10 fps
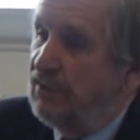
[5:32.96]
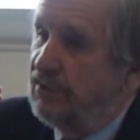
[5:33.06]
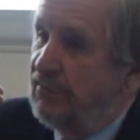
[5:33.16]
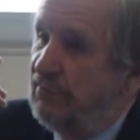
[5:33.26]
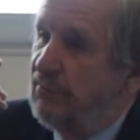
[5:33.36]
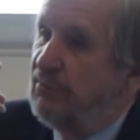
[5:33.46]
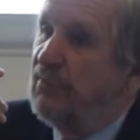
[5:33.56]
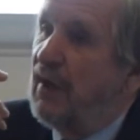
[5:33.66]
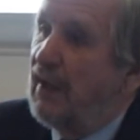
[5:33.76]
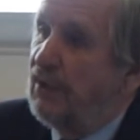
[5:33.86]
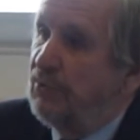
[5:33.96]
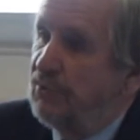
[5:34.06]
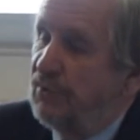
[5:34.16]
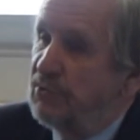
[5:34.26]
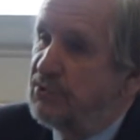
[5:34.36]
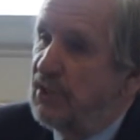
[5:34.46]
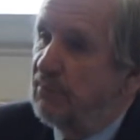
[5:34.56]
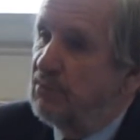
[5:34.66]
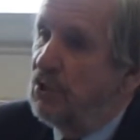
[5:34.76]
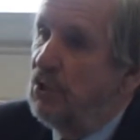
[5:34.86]
deliver value to those
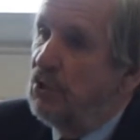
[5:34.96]
segments.